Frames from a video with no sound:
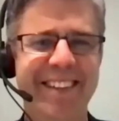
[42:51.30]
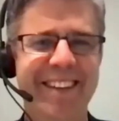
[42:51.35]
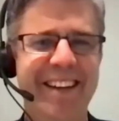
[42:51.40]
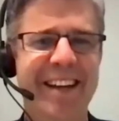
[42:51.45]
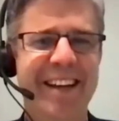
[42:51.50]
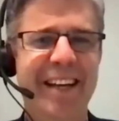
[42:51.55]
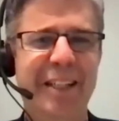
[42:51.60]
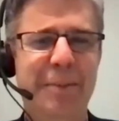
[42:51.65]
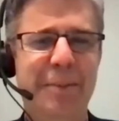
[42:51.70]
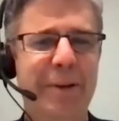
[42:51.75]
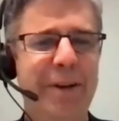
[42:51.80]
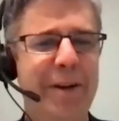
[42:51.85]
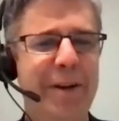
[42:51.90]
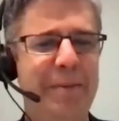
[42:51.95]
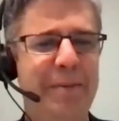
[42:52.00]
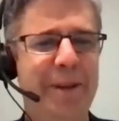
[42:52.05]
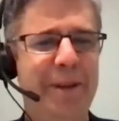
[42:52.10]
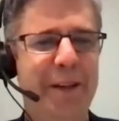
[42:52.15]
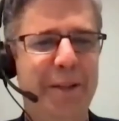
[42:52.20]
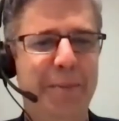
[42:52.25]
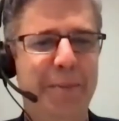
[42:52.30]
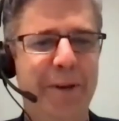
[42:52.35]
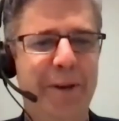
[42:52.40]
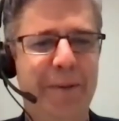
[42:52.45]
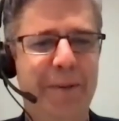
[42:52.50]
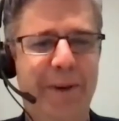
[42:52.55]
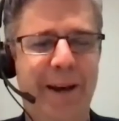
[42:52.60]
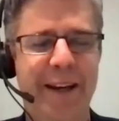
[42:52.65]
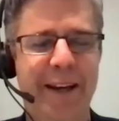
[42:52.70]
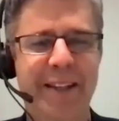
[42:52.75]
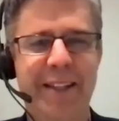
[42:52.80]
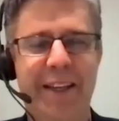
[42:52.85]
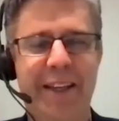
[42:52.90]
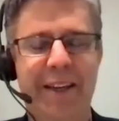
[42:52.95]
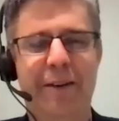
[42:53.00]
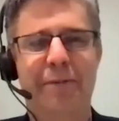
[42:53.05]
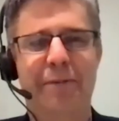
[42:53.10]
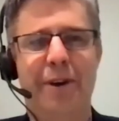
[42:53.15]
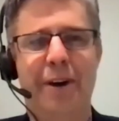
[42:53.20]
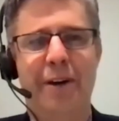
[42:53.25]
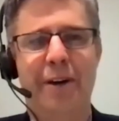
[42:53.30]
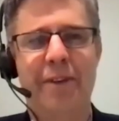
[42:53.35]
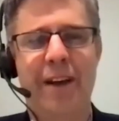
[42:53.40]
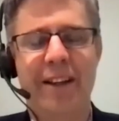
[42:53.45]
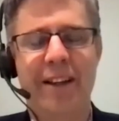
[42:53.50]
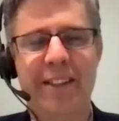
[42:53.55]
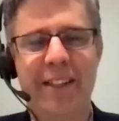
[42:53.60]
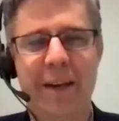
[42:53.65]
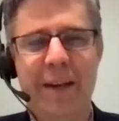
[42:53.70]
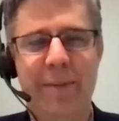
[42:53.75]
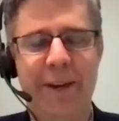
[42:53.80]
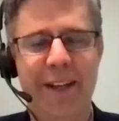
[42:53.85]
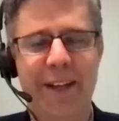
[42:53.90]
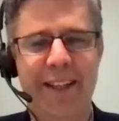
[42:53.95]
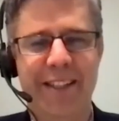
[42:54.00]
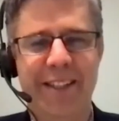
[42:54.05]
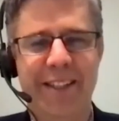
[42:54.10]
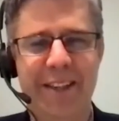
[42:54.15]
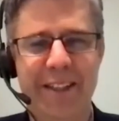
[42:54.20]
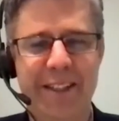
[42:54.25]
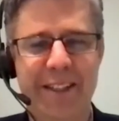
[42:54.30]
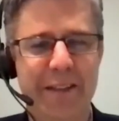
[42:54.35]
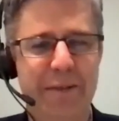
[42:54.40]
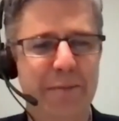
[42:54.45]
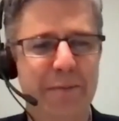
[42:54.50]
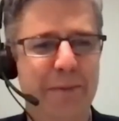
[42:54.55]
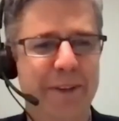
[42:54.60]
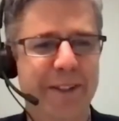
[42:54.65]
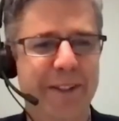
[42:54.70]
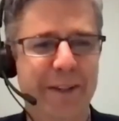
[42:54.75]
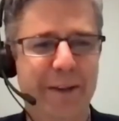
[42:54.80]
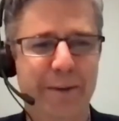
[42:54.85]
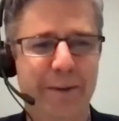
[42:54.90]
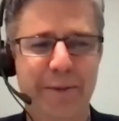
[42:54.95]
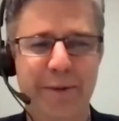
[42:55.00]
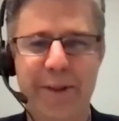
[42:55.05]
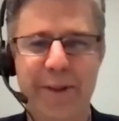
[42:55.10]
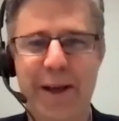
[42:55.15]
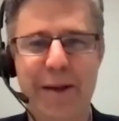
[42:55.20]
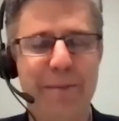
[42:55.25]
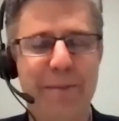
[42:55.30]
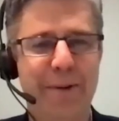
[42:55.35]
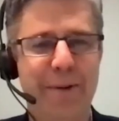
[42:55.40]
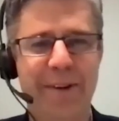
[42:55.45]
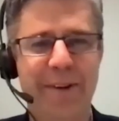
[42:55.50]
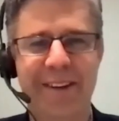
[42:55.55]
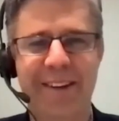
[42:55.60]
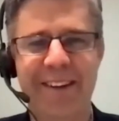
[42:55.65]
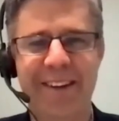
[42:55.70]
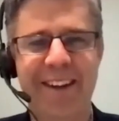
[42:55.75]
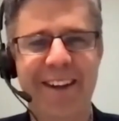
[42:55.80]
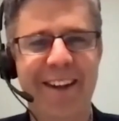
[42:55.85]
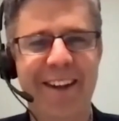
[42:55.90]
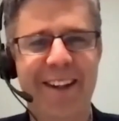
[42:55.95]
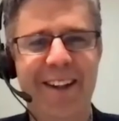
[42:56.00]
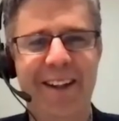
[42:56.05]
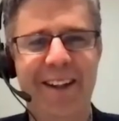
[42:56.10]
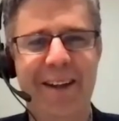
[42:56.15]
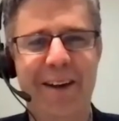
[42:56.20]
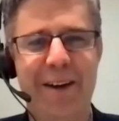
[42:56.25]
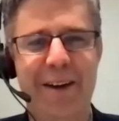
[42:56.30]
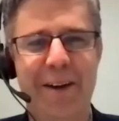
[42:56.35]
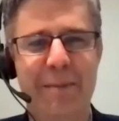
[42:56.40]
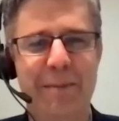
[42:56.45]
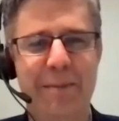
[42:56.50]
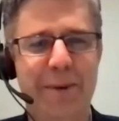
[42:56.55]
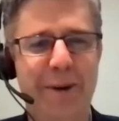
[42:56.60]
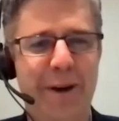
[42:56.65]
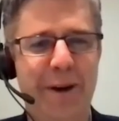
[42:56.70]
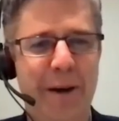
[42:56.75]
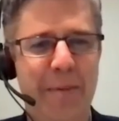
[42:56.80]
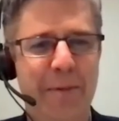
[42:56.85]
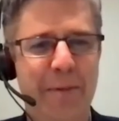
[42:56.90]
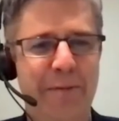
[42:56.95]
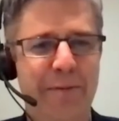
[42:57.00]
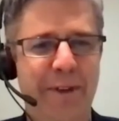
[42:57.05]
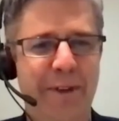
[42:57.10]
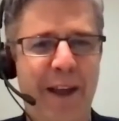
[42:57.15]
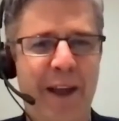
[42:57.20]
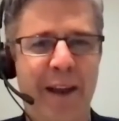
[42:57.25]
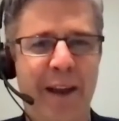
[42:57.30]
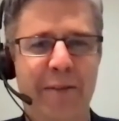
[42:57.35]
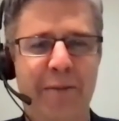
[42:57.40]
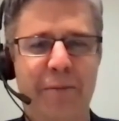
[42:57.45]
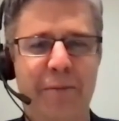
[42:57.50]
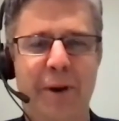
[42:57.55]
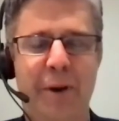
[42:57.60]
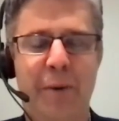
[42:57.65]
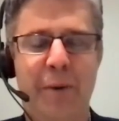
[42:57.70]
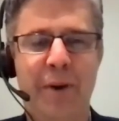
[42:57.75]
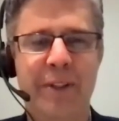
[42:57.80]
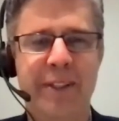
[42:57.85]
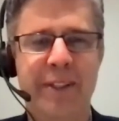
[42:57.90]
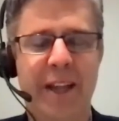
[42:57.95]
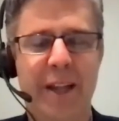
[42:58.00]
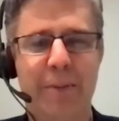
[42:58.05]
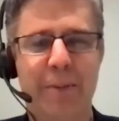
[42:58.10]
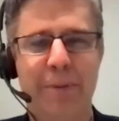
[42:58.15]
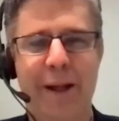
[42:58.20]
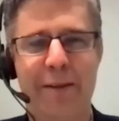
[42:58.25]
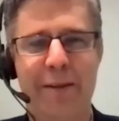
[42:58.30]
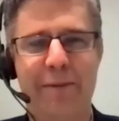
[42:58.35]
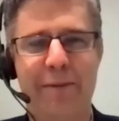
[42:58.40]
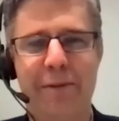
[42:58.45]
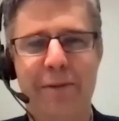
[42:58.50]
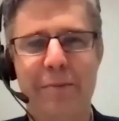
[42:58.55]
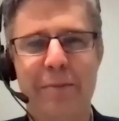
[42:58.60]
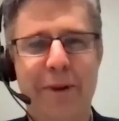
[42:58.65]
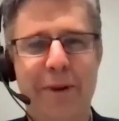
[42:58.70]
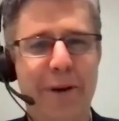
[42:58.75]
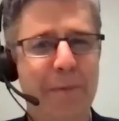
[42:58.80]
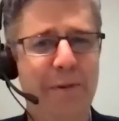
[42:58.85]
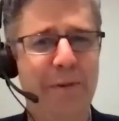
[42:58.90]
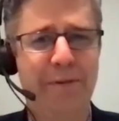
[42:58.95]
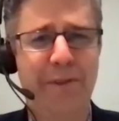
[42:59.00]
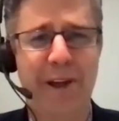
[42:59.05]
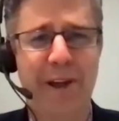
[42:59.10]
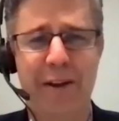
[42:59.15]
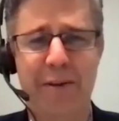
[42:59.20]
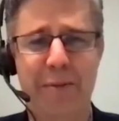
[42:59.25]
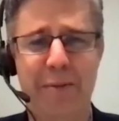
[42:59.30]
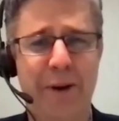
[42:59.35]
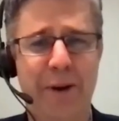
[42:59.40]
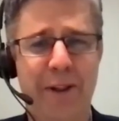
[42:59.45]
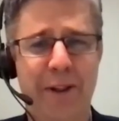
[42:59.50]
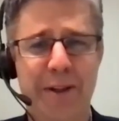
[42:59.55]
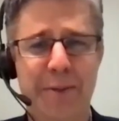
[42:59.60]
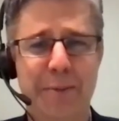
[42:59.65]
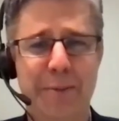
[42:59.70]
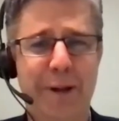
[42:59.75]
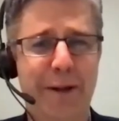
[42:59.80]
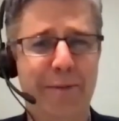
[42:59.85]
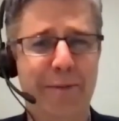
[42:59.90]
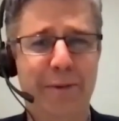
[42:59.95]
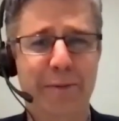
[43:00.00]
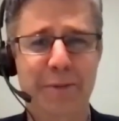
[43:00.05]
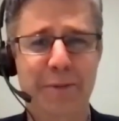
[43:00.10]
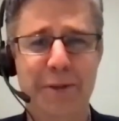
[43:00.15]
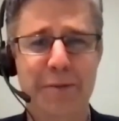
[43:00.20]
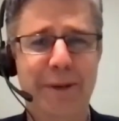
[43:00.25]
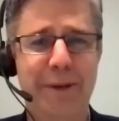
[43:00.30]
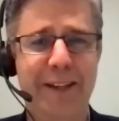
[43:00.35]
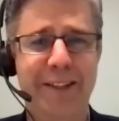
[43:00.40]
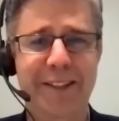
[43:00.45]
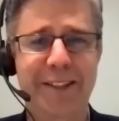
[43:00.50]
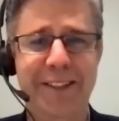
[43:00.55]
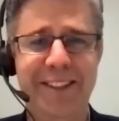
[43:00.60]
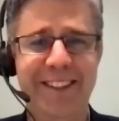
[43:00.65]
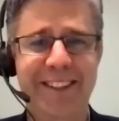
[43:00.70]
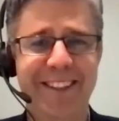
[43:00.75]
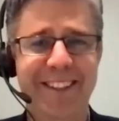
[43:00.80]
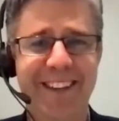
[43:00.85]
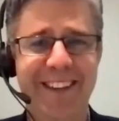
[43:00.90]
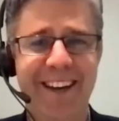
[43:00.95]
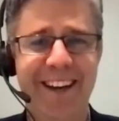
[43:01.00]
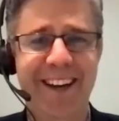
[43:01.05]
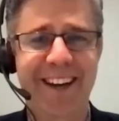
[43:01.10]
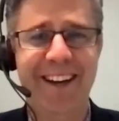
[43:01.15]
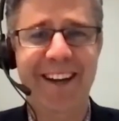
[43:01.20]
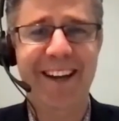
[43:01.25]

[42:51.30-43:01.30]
it's been a it's been amazing, and I've I've had so many insights here for myself on that, Mike. Like I'm I'm a fan of I won't say the platform, but I'm a fan of one of those platforms you mentioned, uh,